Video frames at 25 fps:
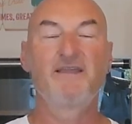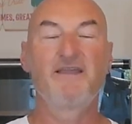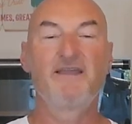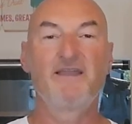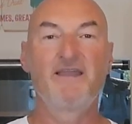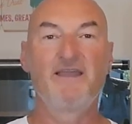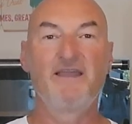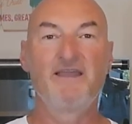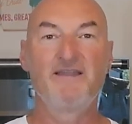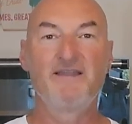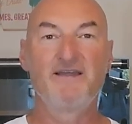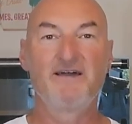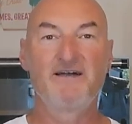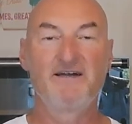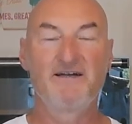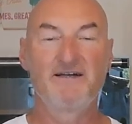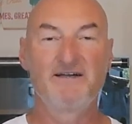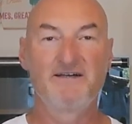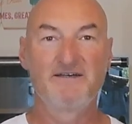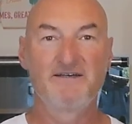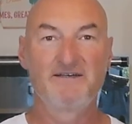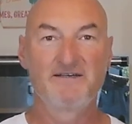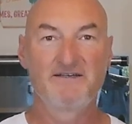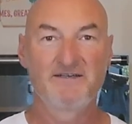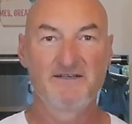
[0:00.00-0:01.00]
in
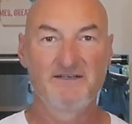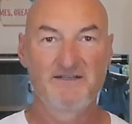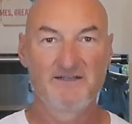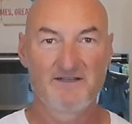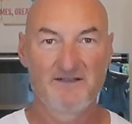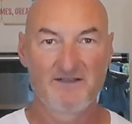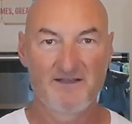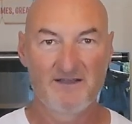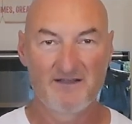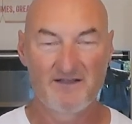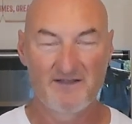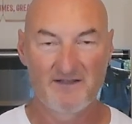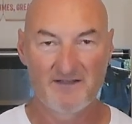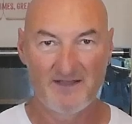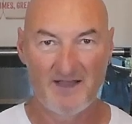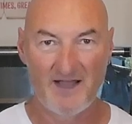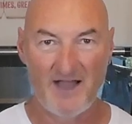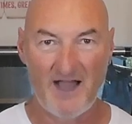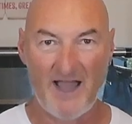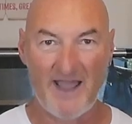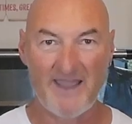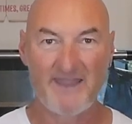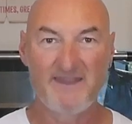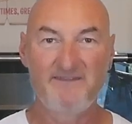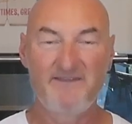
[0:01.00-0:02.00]
a
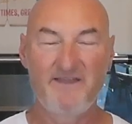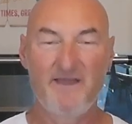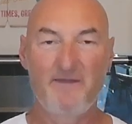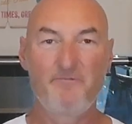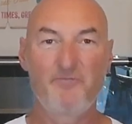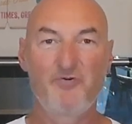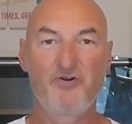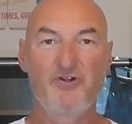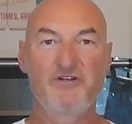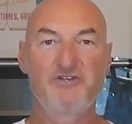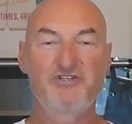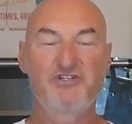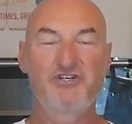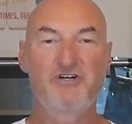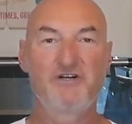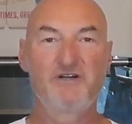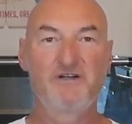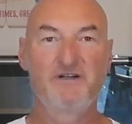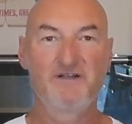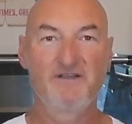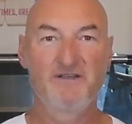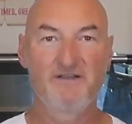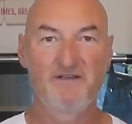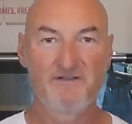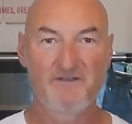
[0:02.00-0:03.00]
high
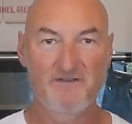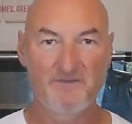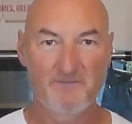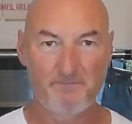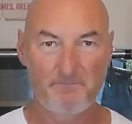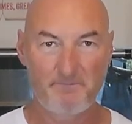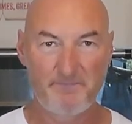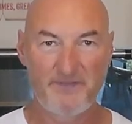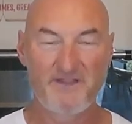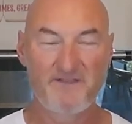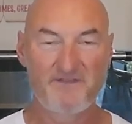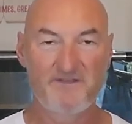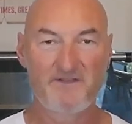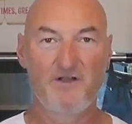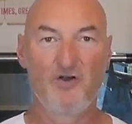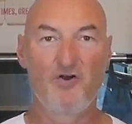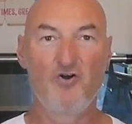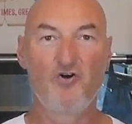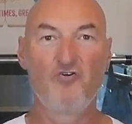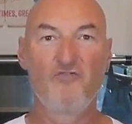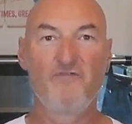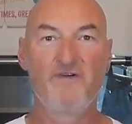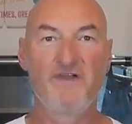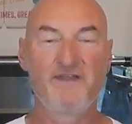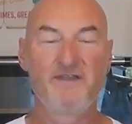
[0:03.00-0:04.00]
temperature pizza
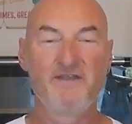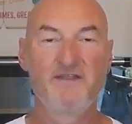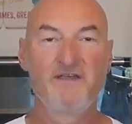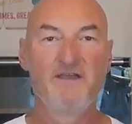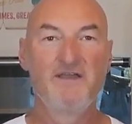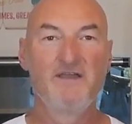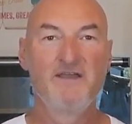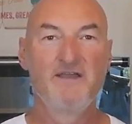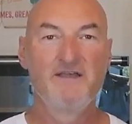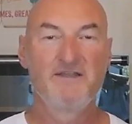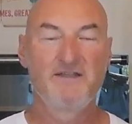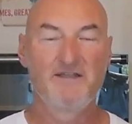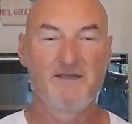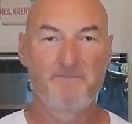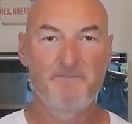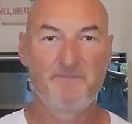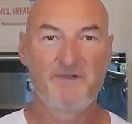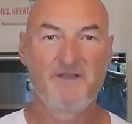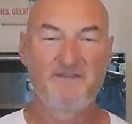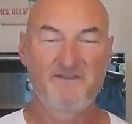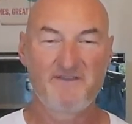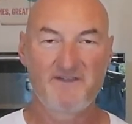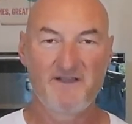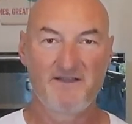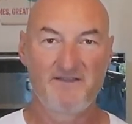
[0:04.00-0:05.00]
oven, the
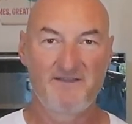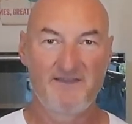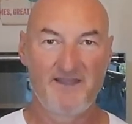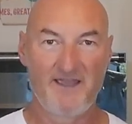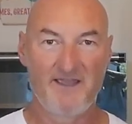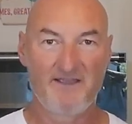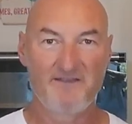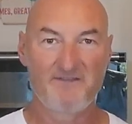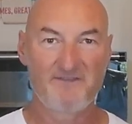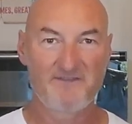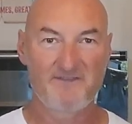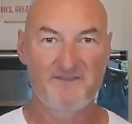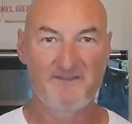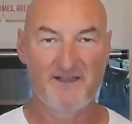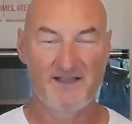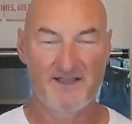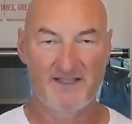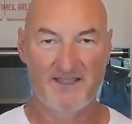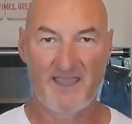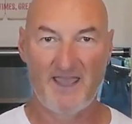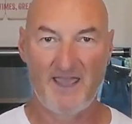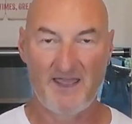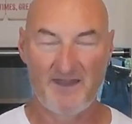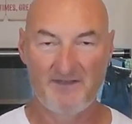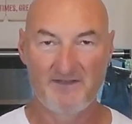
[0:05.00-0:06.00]
pizza tastes
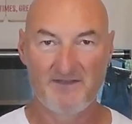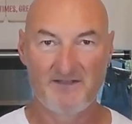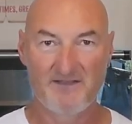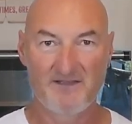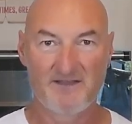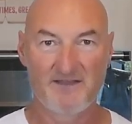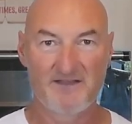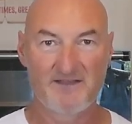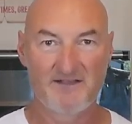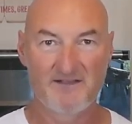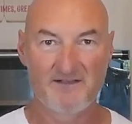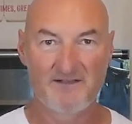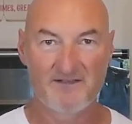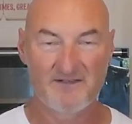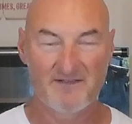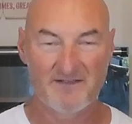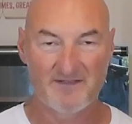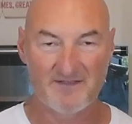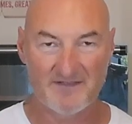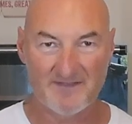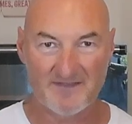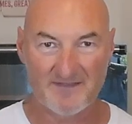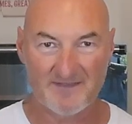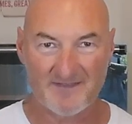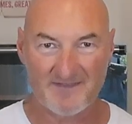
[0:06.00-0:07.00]
again
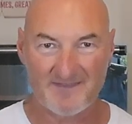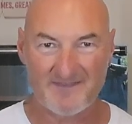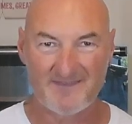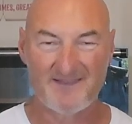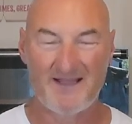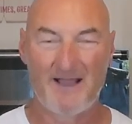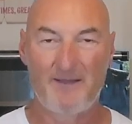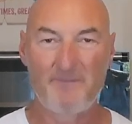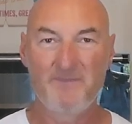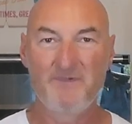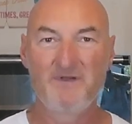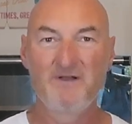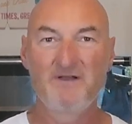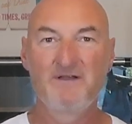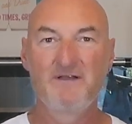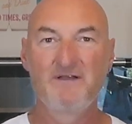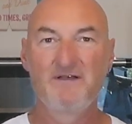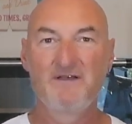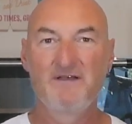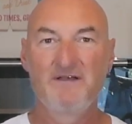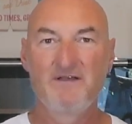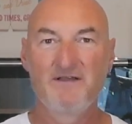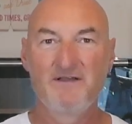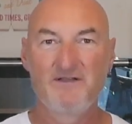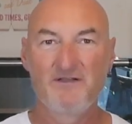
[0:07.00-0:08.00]
some
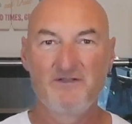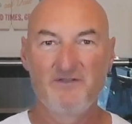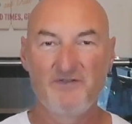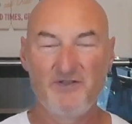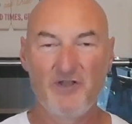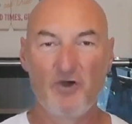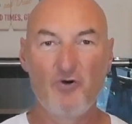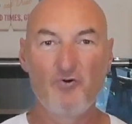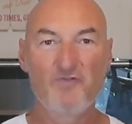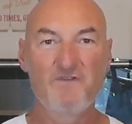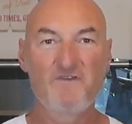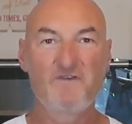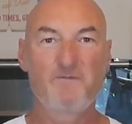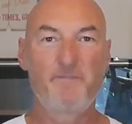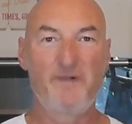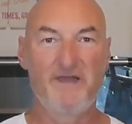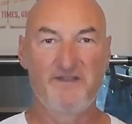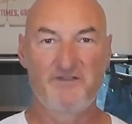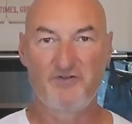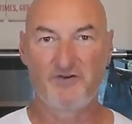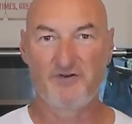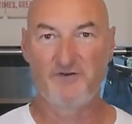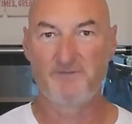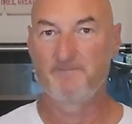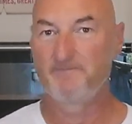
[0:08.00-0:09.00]
notes
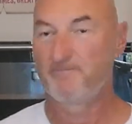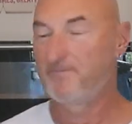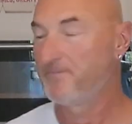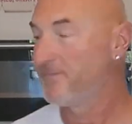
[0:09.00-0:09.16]
better.